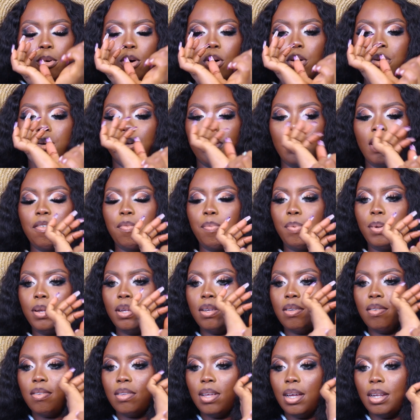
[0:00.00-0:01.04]
oil I've
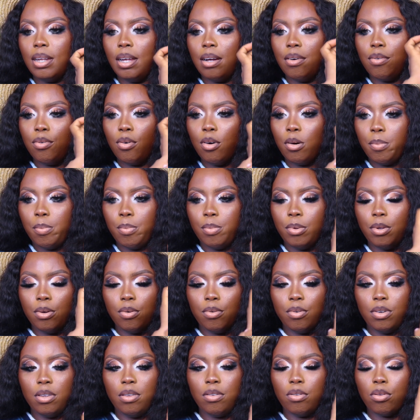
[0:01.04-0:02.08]
placed, and I rub
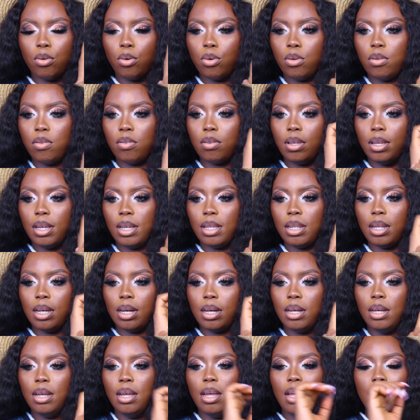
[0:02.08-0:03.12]
the wrist on
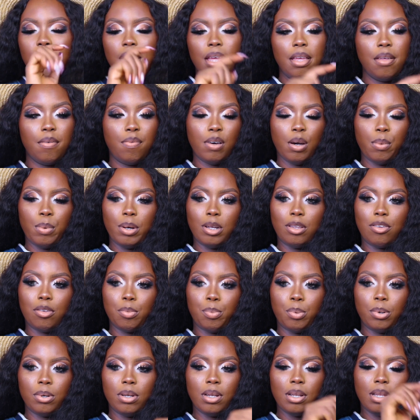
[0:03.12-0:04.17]
together. If I were
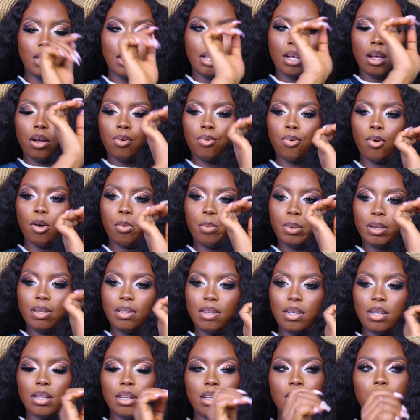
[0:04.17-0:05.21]
to put it here, I rub it
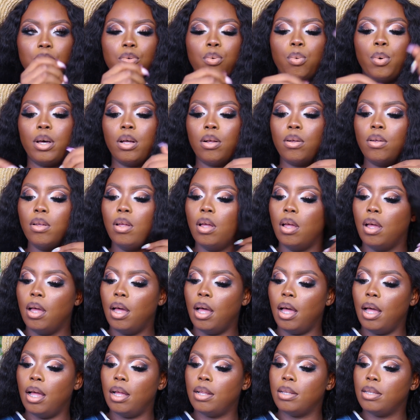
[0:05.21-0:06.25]
in as well,
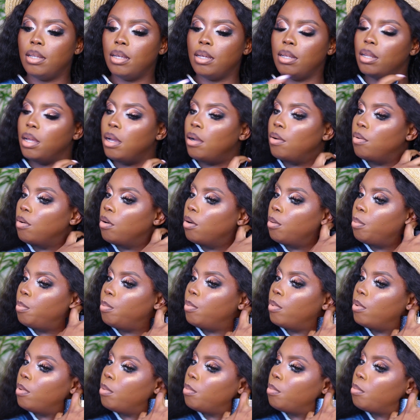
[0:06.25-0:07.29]
and then I
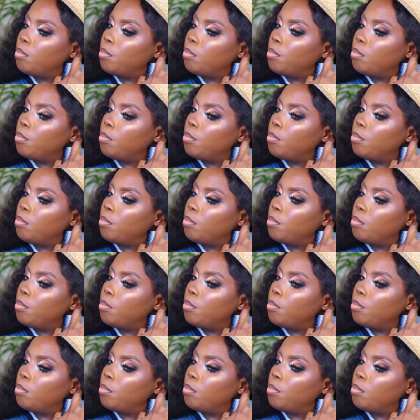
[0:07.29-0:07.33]
rub